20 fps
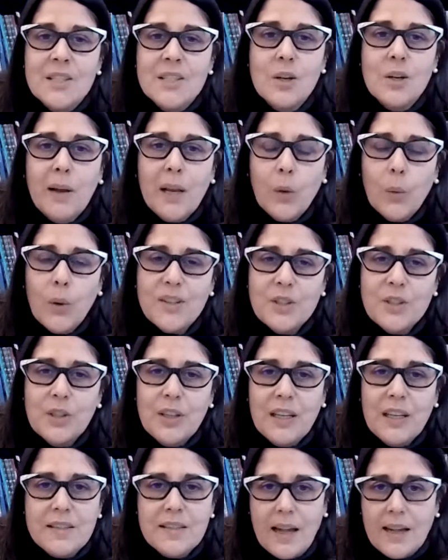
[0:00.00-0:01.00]
So my
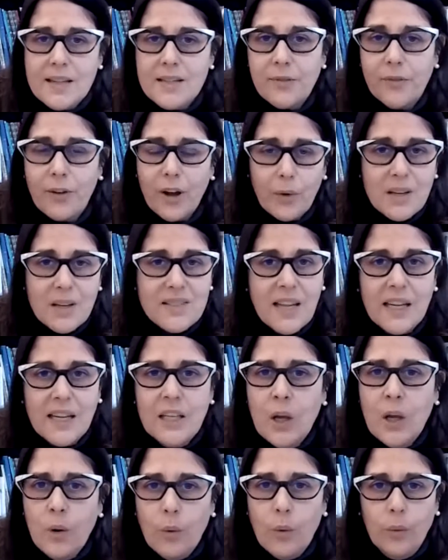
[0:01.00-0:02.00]
question is, as far as I
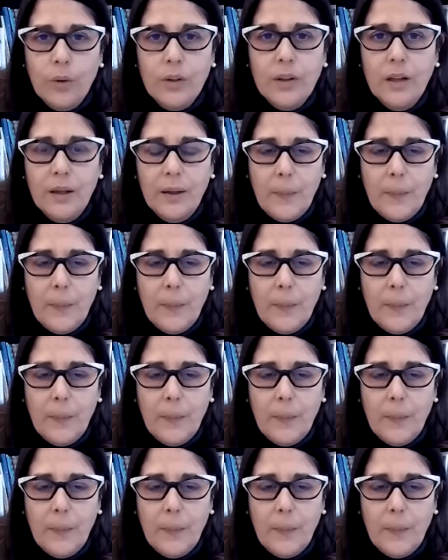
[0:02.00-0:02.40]
know,